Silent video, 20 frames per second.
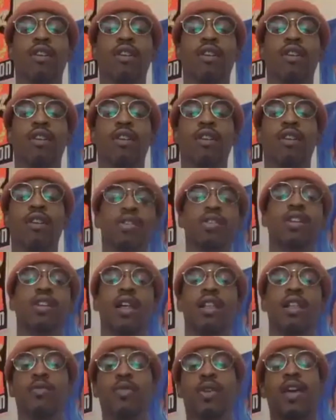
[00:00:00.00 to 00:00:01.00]
It was like
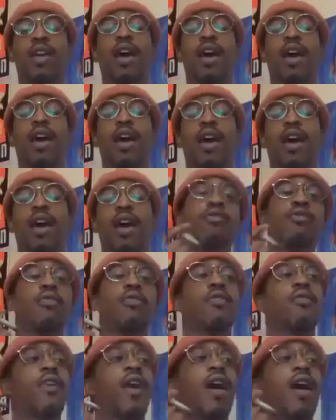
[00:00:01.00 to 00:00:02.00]
freestyling with cats is when I knew
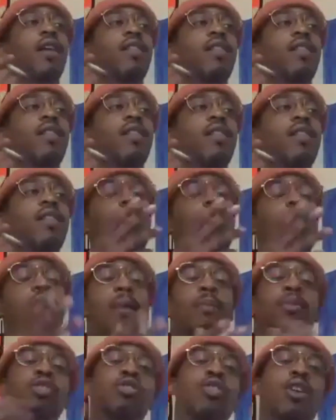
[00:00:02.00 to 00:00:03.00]
for a fact, like,
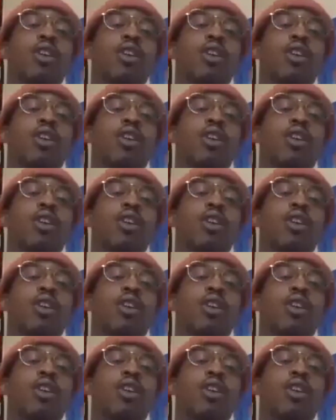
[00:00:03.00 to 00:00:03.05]
okay, I'm gonna